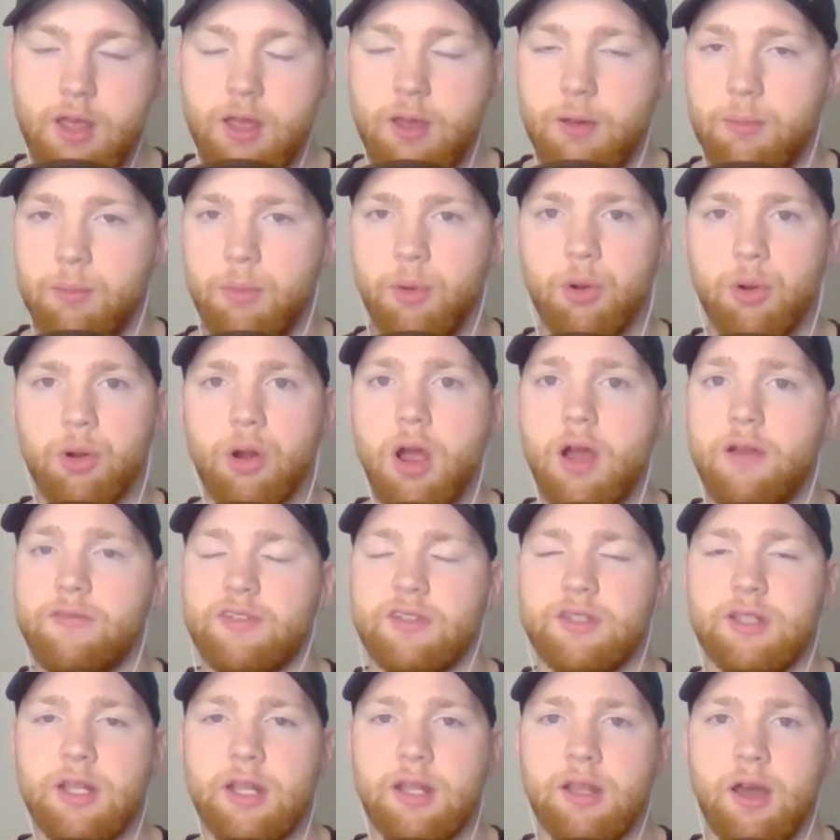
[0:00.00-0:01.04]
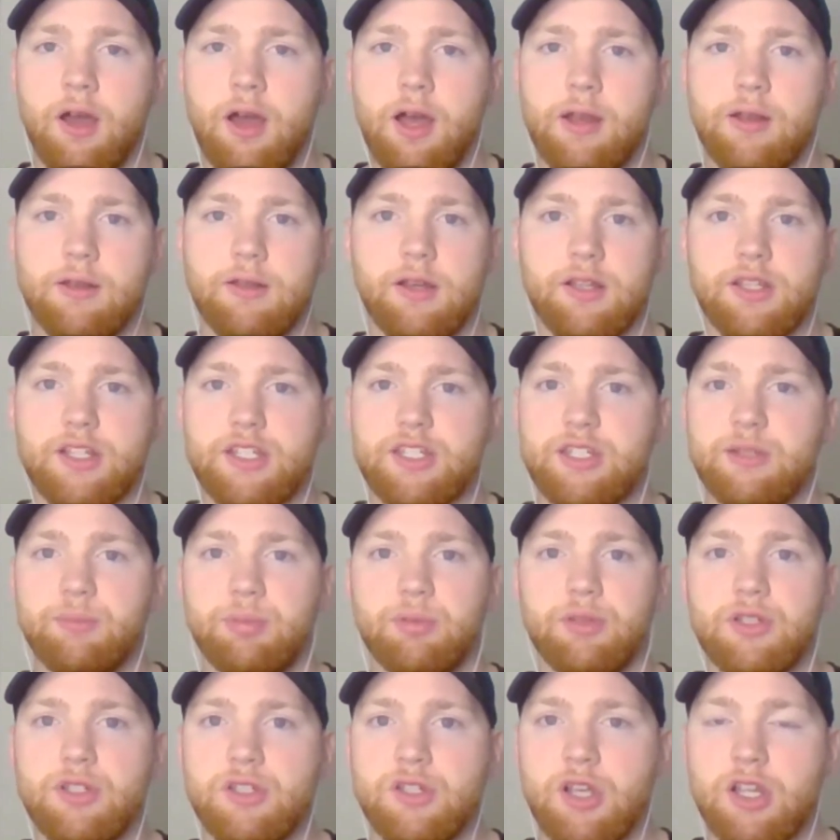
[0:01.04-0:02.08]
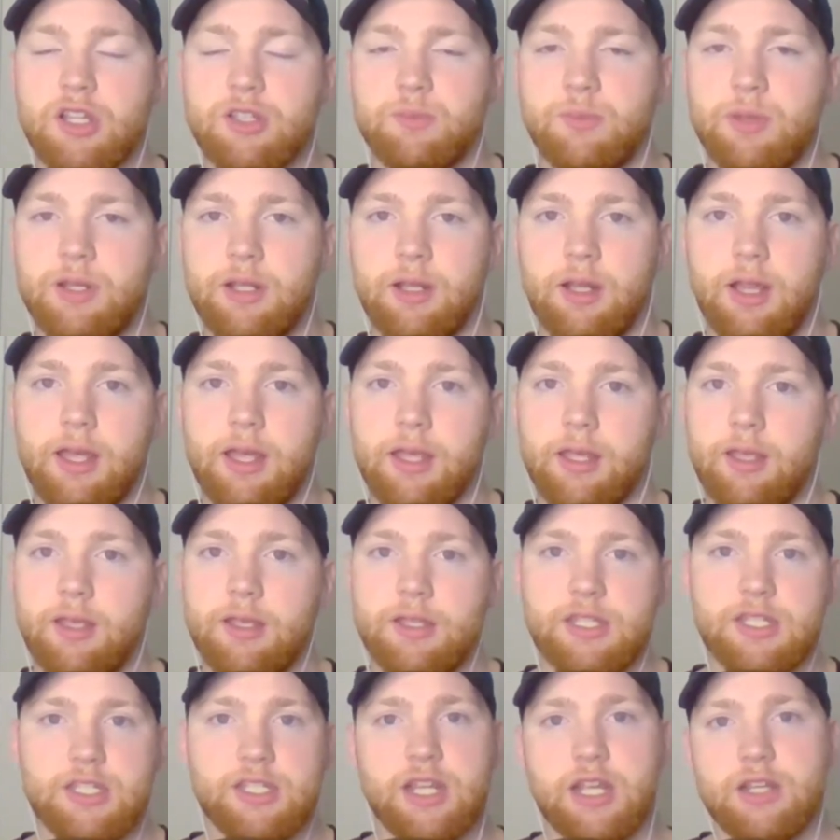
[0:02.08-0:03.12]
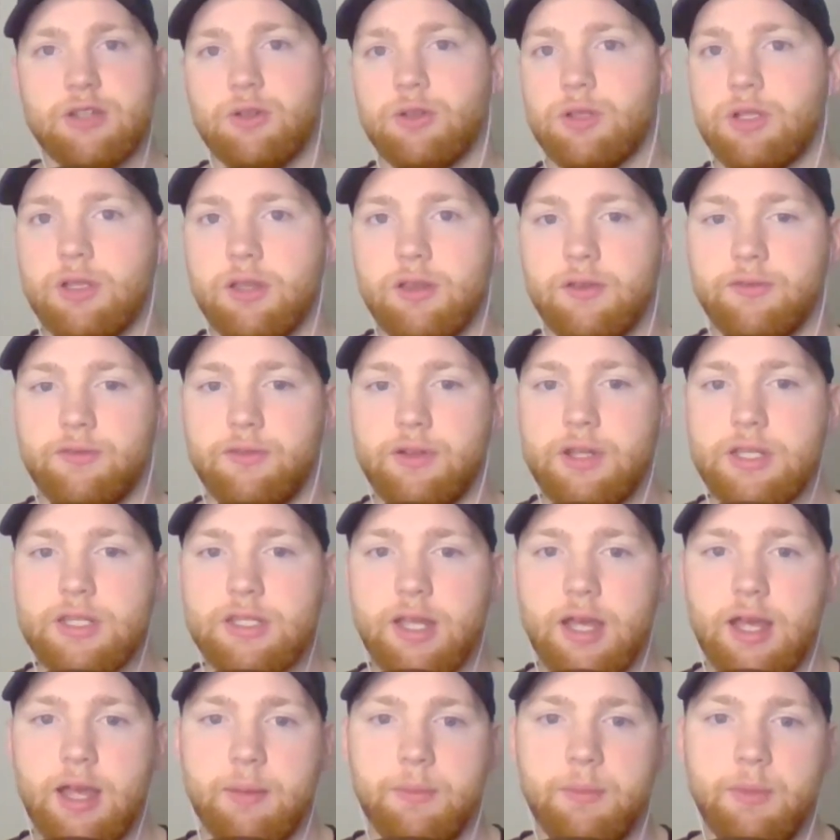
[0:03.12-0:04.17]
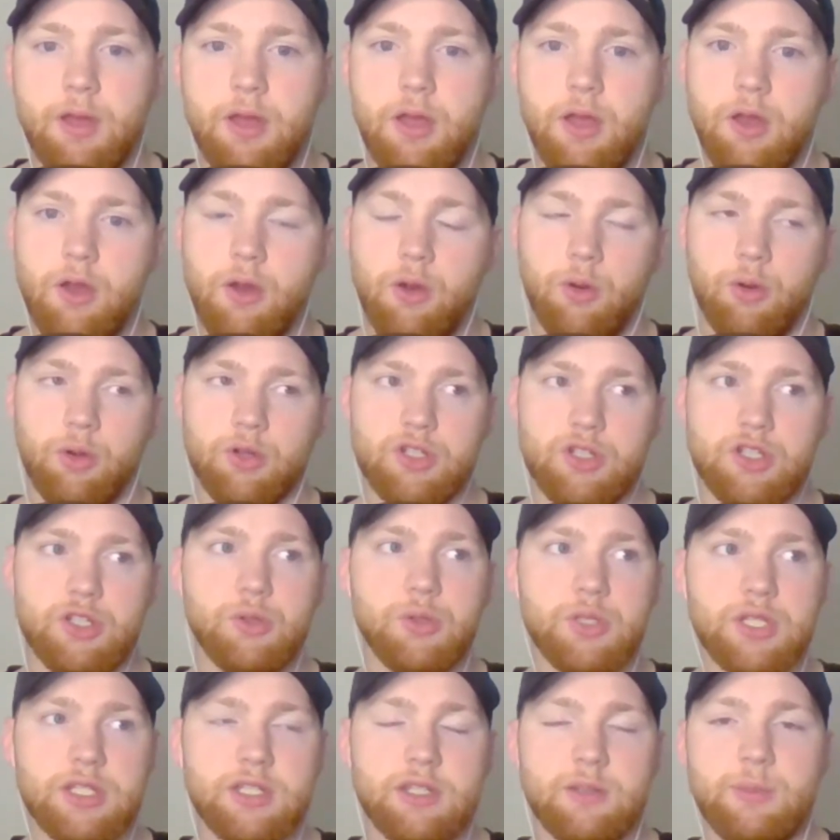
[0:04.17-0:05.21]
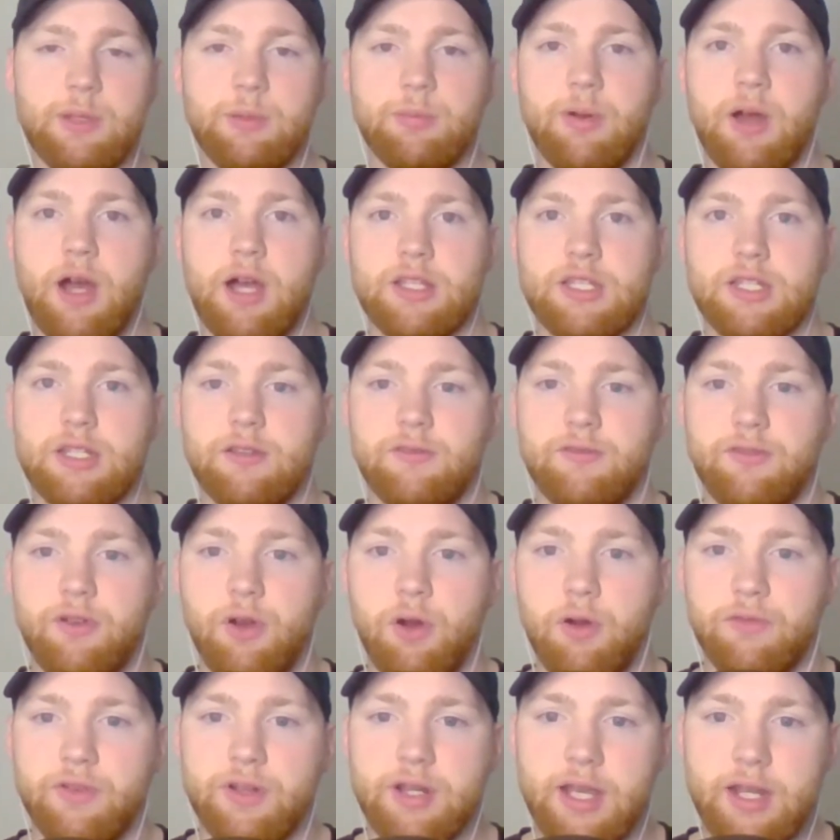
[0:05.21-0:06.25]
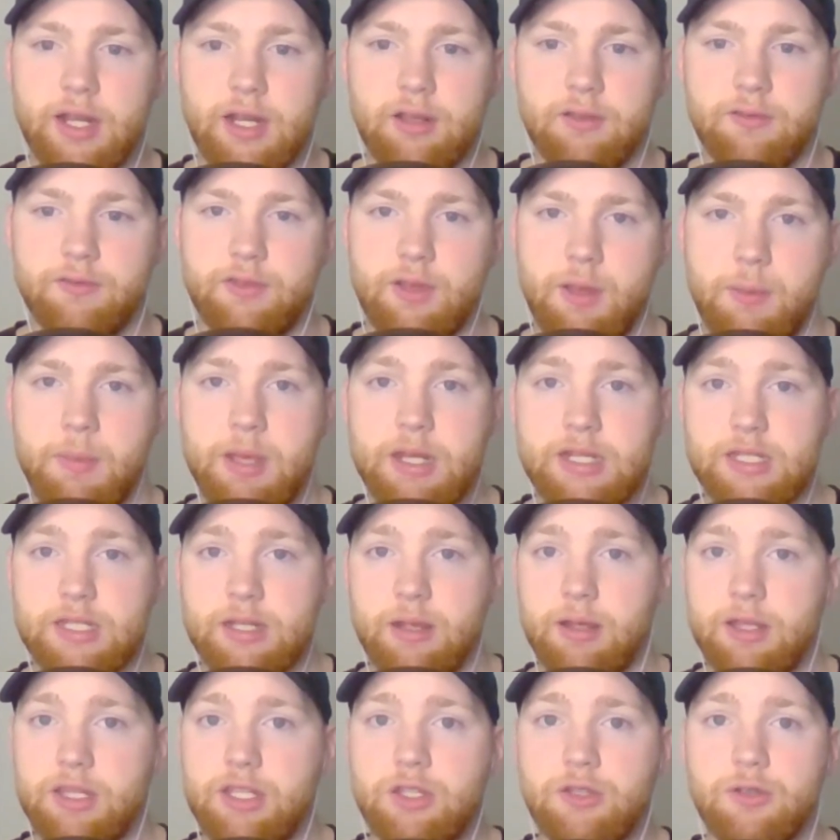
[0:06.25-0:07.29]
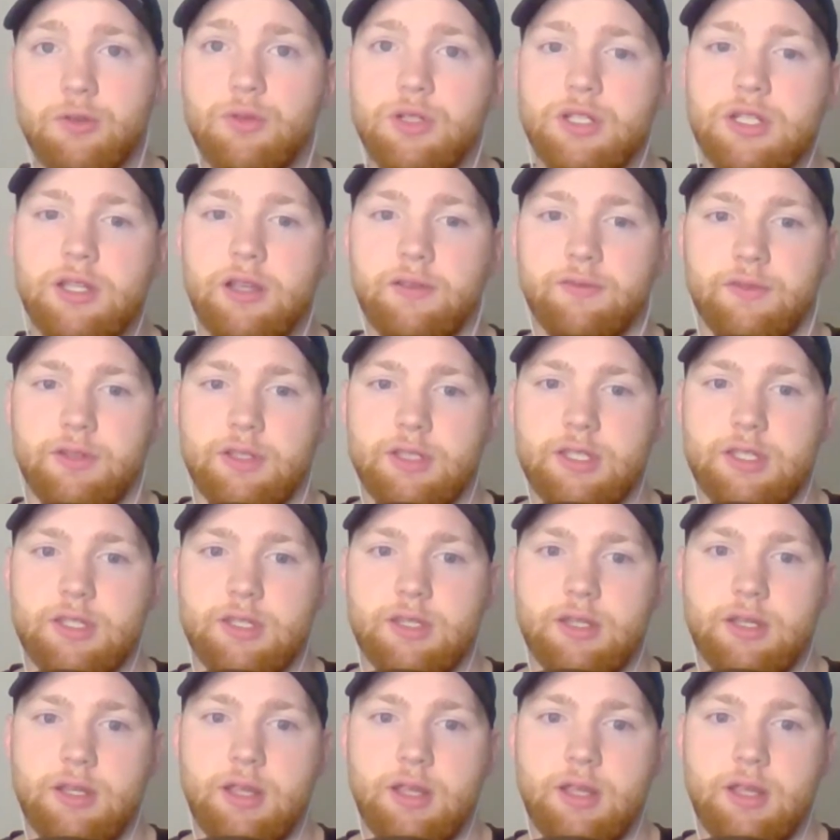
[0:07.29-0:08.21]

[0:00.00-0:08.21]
More often than not, a simple adjustment like scheduling your free time or choosing to be positive over negative makes a huge difference.